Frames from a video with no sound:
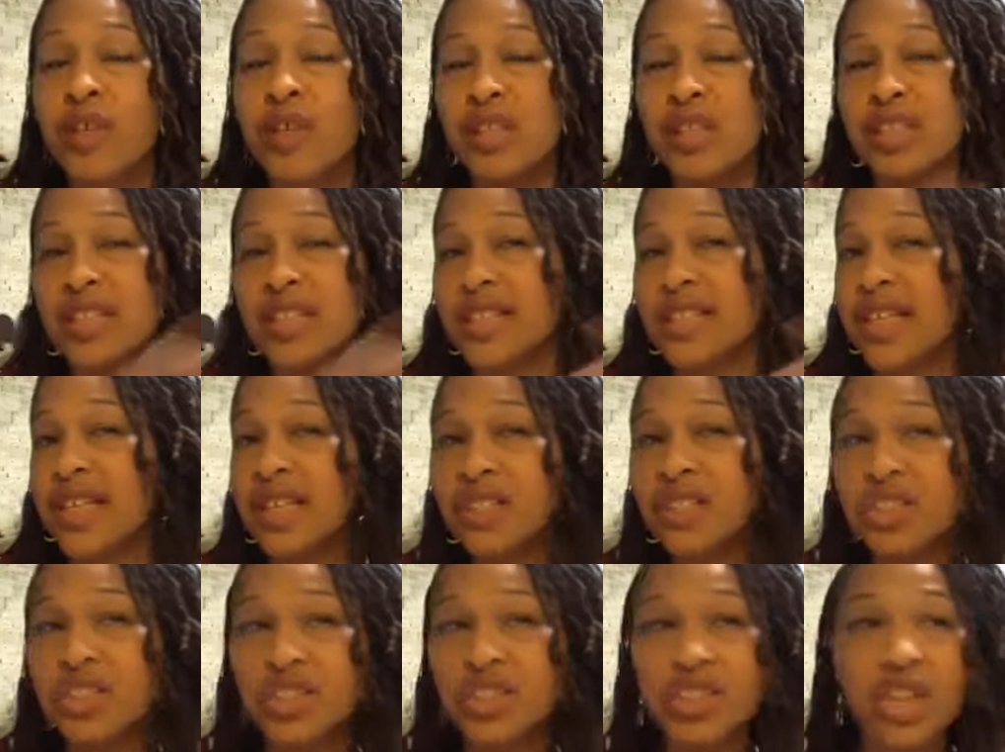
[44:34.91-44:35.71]
the
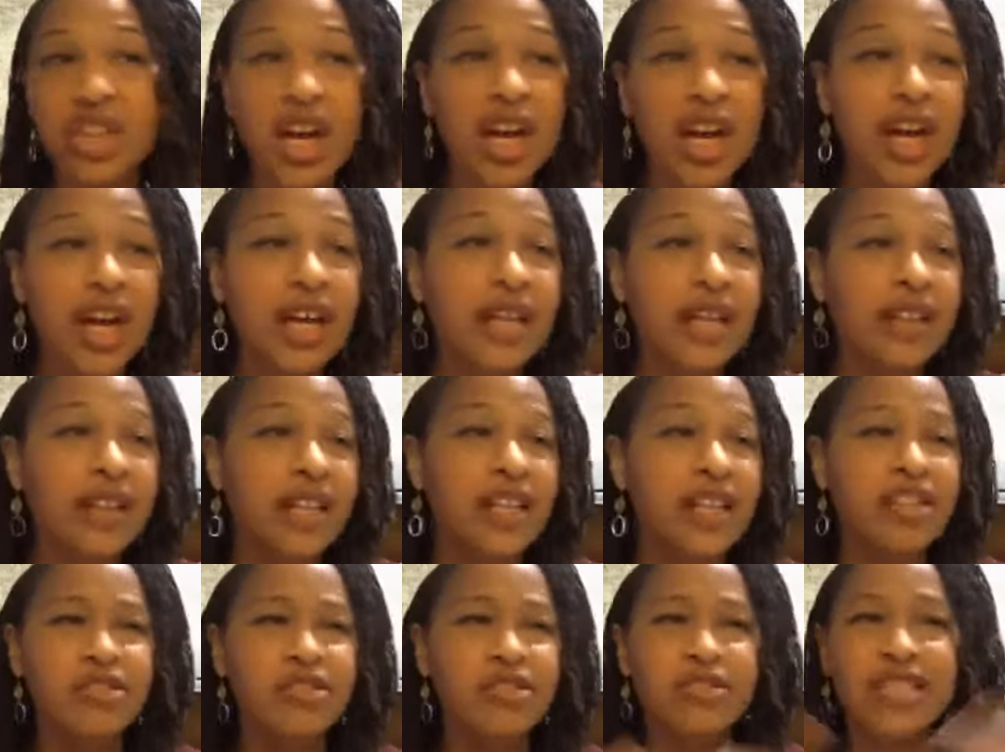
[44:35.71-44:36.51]
sunshine,
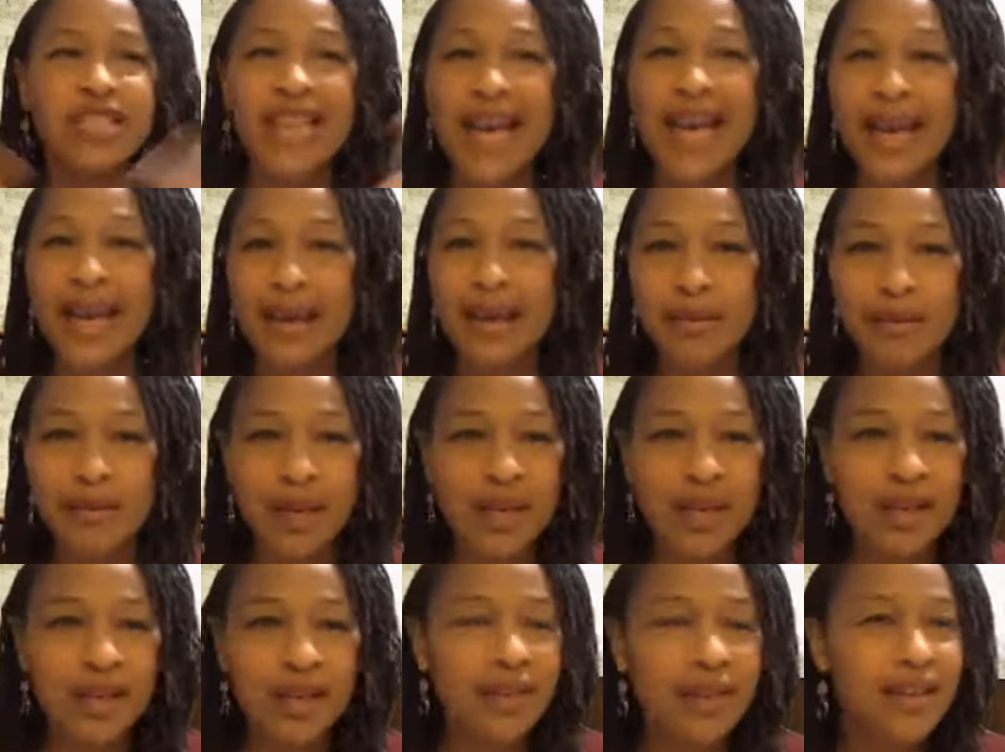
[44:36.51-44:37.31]
the
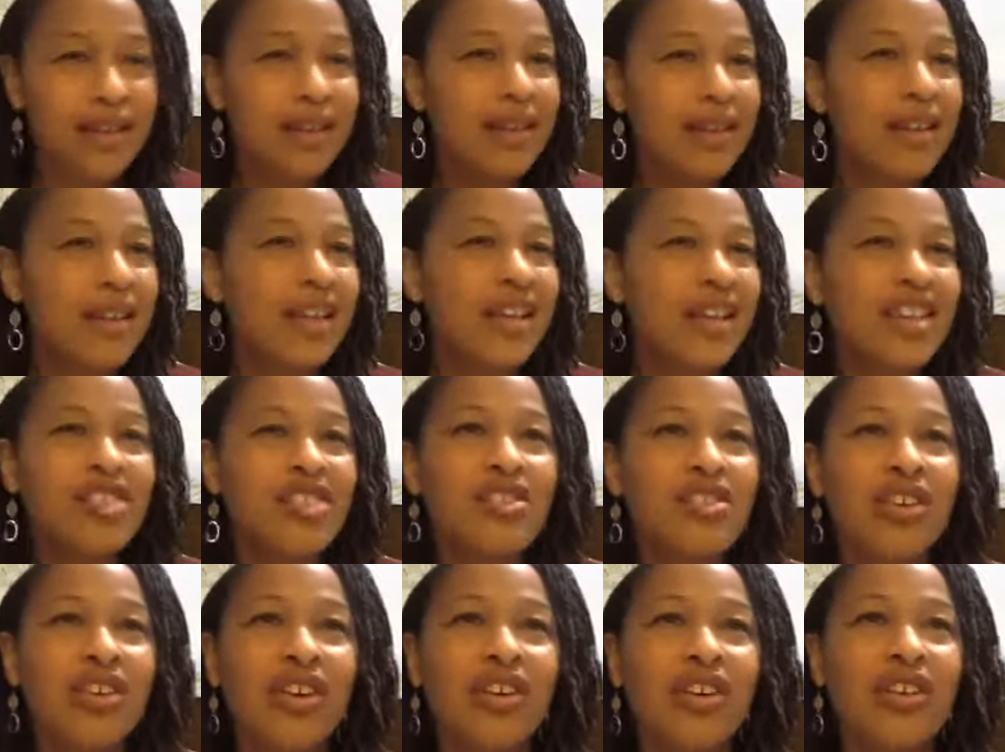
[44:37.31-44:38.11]
entertainment,
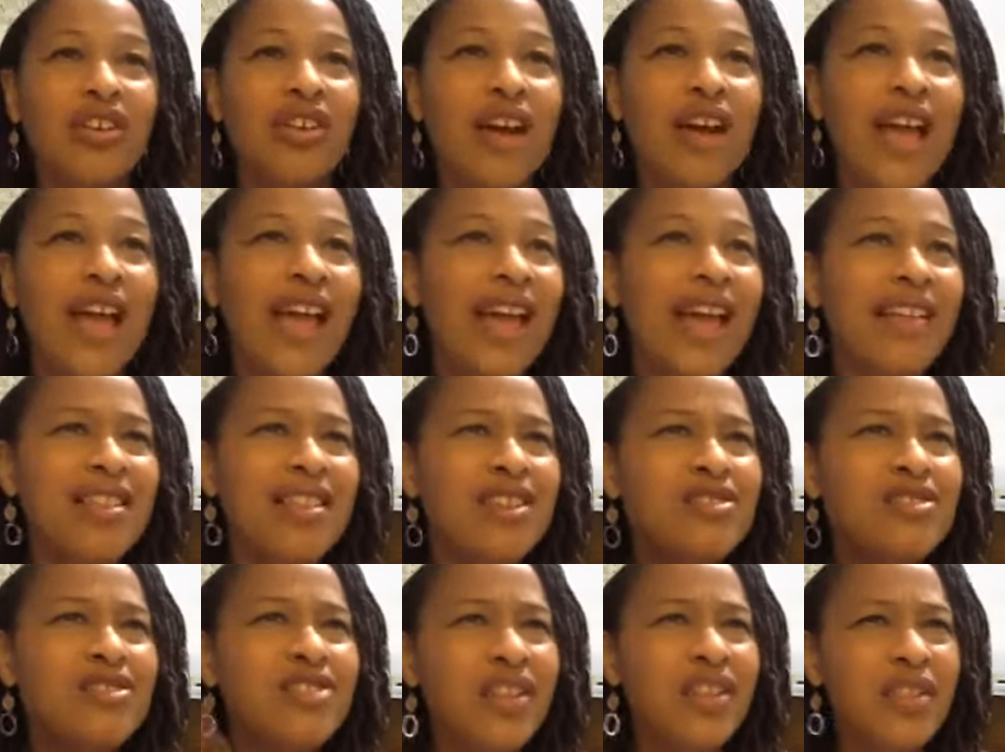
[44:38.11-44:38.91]
and
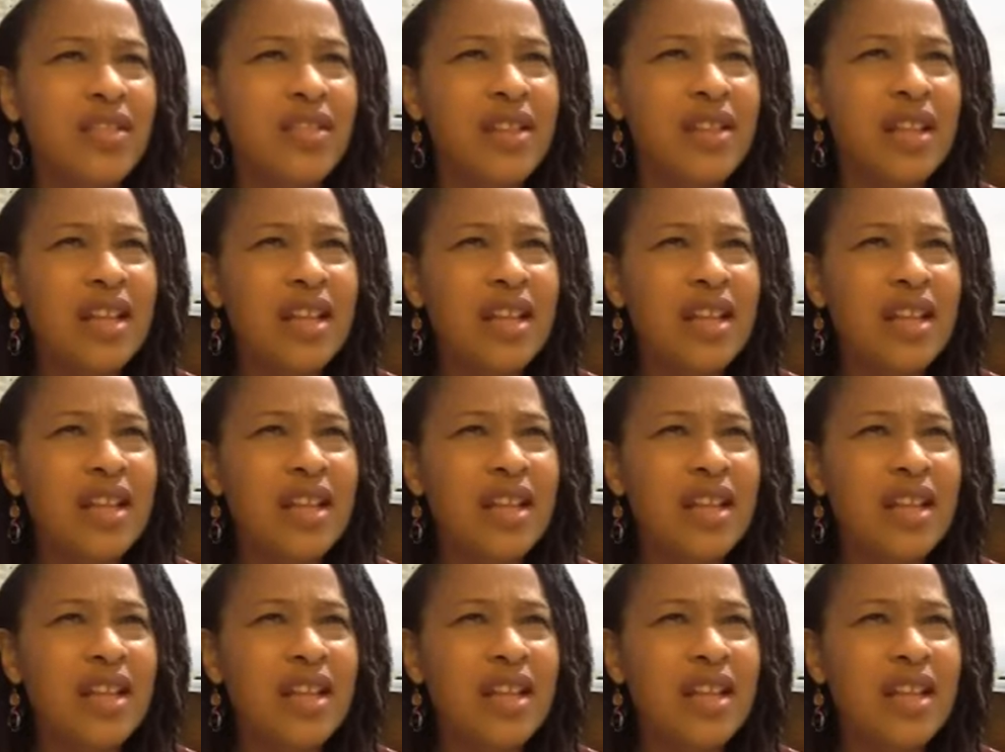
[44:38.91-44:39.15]
there's a